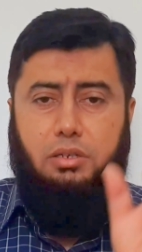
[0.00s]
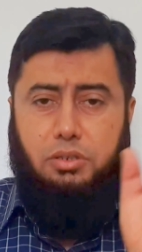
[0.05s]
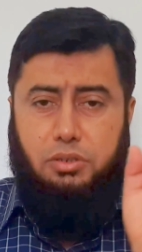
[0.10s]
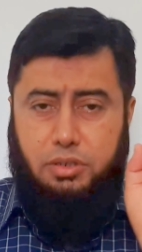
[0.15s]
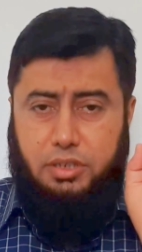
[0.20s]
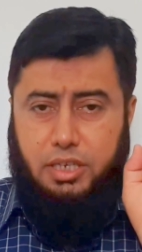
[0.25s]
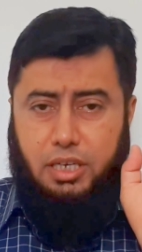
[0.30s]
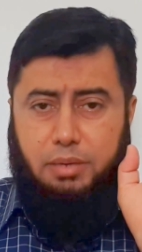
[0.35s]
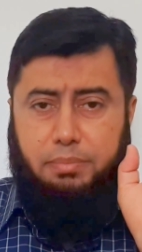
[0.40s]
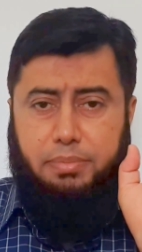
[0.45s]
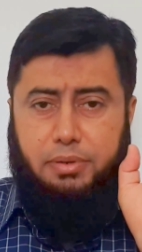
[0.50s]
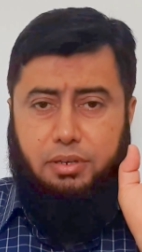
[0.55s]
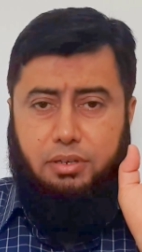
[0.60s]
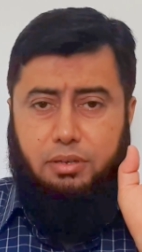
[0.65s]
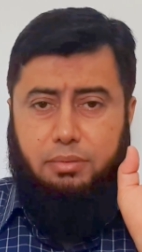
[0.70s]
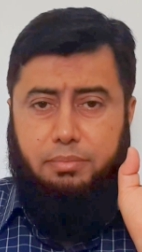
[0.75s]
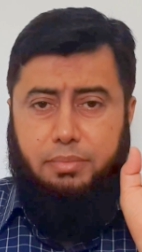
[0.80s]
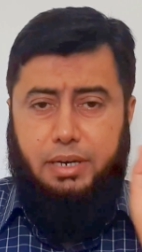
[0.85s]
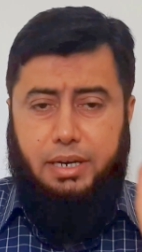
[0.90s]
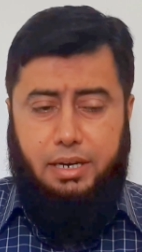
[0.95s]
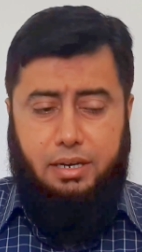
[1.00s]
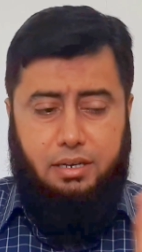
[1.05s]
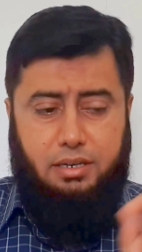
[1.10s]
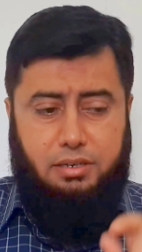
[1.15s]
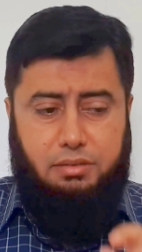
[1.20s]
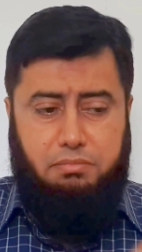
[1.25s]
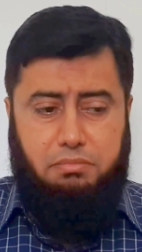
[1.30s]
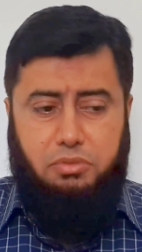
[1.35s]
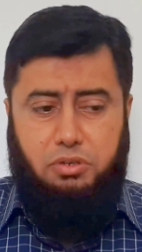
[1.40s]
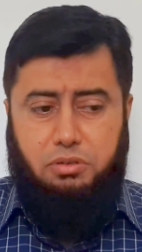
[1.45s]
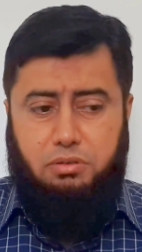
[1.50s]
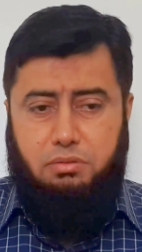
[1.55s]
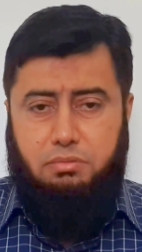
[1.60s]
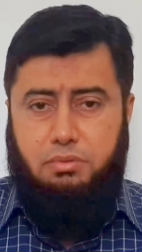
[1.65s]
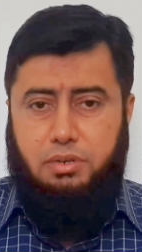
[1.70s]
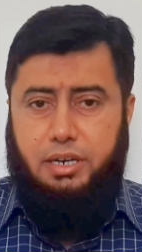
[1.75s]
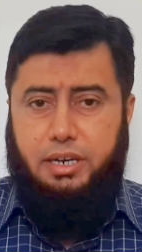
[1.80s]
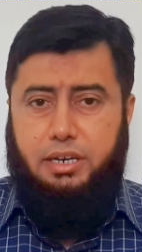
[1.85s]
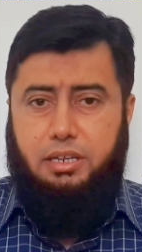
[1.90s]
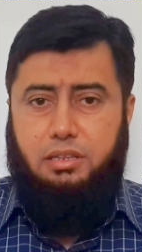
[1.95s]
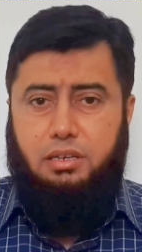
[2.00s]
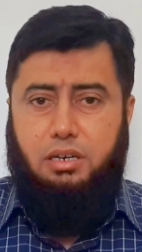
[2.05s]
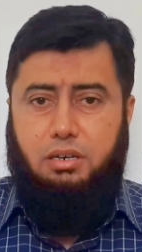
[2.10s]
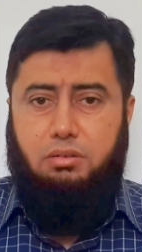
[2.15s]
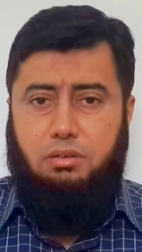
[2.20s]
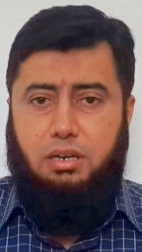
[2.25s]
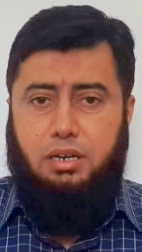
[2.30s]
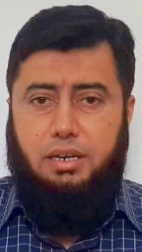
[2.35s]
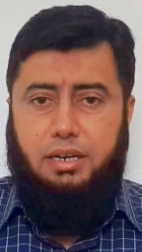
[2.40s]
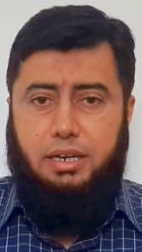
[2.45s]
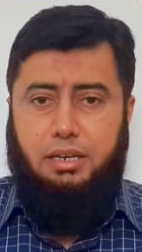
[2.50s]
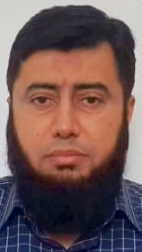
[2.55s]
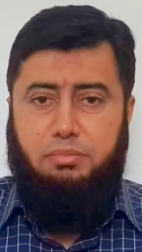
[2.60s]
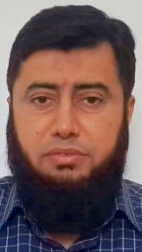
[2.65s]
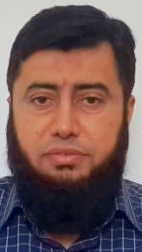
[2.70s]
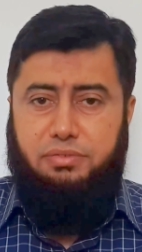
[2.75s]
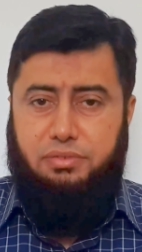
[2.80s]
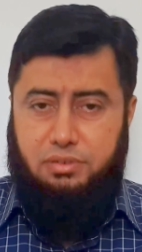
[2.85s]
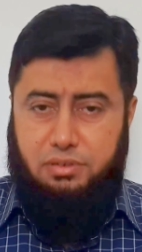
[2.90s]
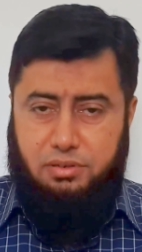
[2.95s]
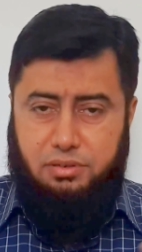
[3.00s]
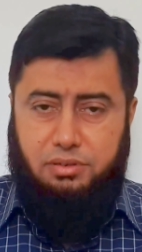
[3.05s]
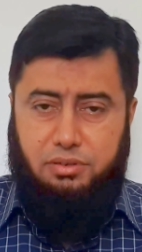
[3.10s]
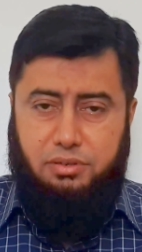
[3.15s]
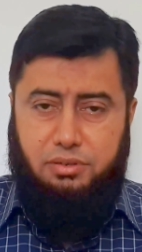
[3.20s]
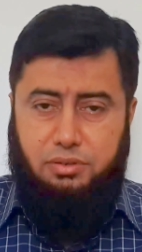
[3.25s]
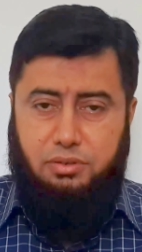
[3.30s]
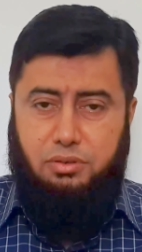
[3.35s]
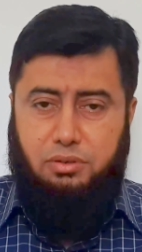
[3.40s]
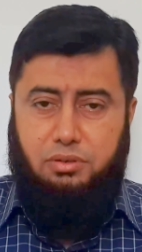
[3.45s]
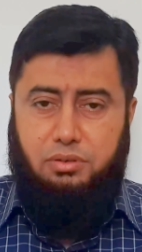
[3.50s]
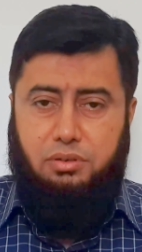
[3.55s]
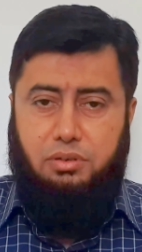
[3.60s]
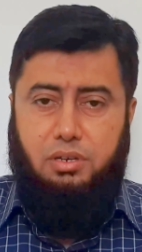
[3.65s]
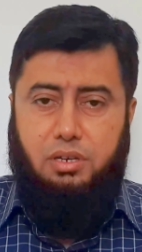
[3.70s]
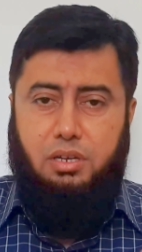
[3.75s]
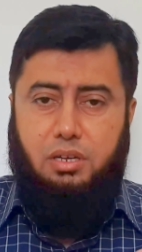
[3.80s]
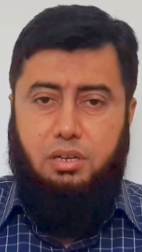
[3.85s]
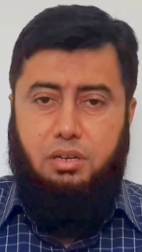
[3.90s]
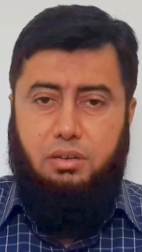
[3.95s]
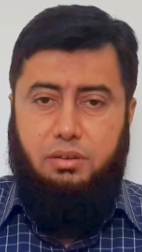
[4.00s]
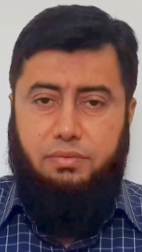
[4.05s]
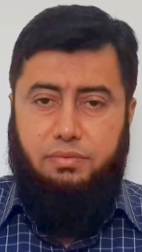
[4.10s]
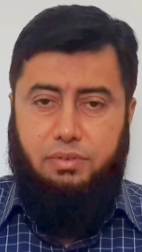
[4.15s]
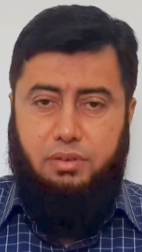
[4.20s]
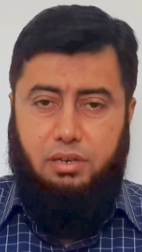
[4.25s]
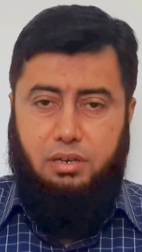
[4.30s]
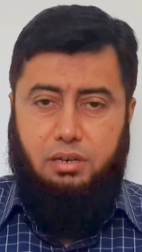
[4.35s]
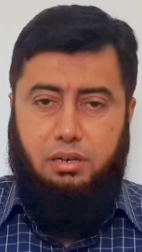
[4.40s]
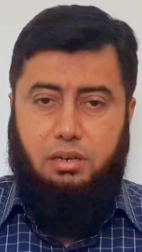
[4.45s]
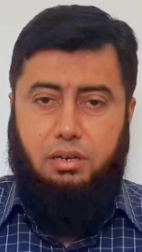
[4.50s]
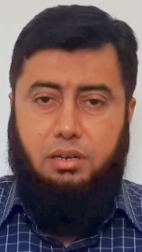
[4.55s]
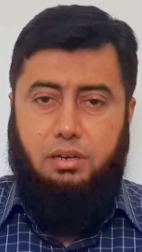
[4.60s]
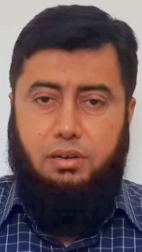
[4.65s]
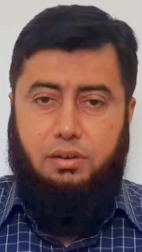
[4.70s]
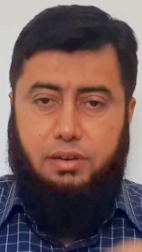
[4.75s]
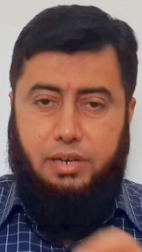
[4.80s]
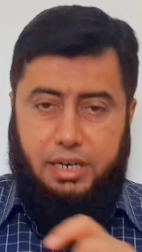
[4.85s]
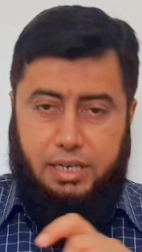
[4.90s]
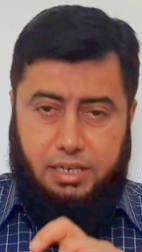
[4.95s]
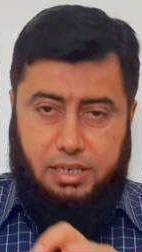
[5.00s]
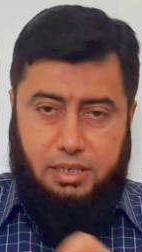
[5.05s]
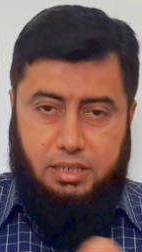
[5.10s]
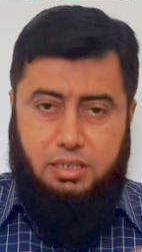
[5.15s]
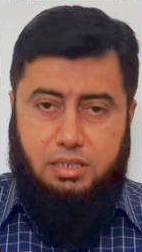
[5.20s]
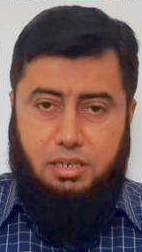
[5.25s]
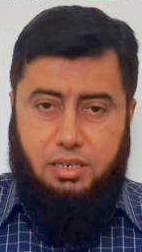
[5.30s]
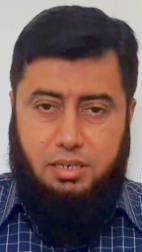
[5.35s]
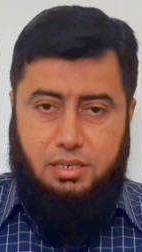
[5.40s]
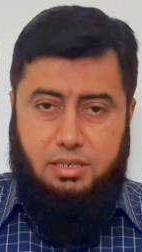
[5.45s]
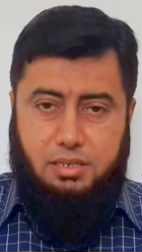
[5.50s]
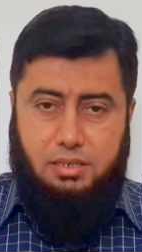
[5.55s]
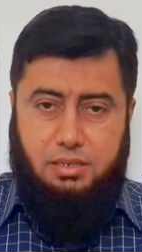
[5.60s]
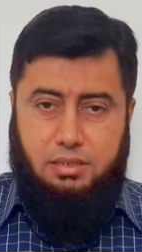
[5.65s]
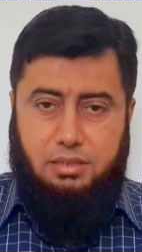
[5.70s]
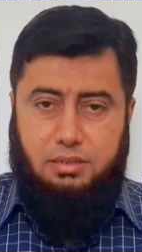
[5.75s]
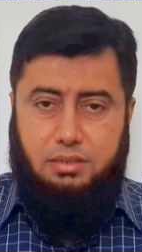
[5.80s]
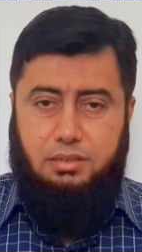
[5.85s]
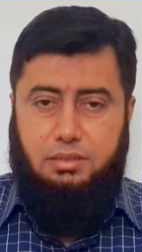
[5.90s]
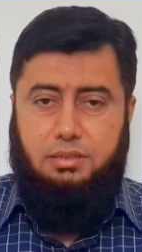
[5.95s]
you keep in your mind and you write an outline before you go for writing task.